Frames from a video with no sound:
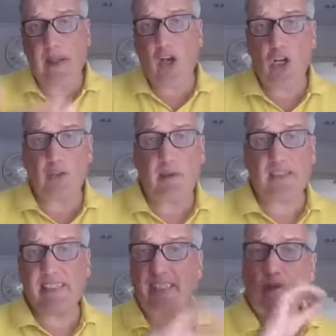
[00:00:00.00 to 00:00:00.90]
where
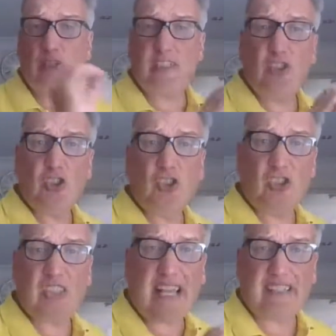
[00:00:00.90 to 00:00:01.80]
Hertzberg says those things
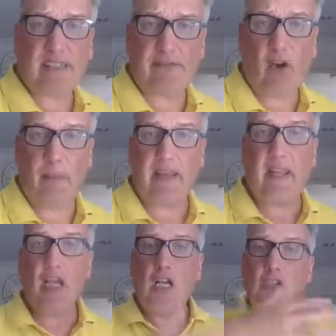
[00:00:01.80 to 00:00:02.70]
just satisfy me.
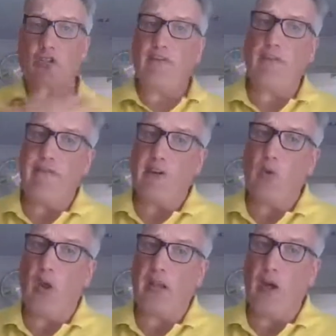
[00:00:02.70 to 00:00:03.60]
So if I
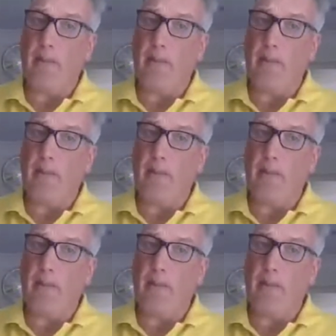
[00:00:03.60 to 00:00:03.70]
feel like